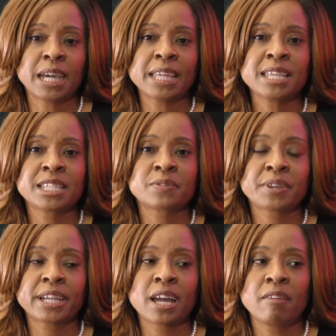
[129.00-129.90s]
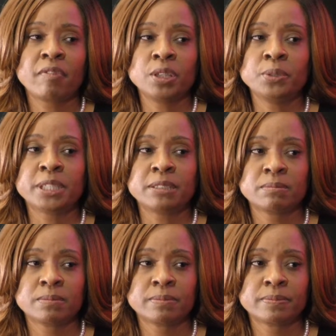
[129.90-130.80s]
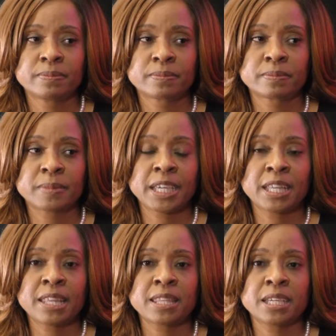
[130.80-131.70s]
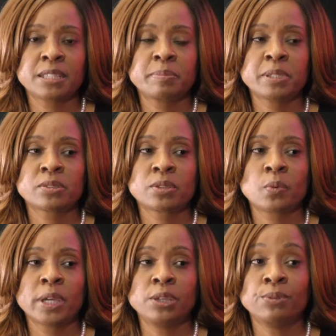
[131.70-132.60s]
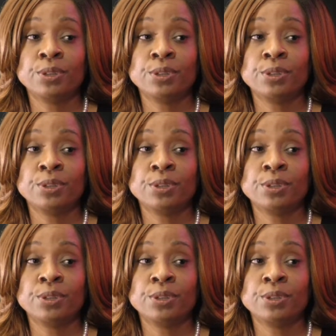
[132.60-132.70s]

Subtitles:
I think it's very convoluted. And I think it depends on the way you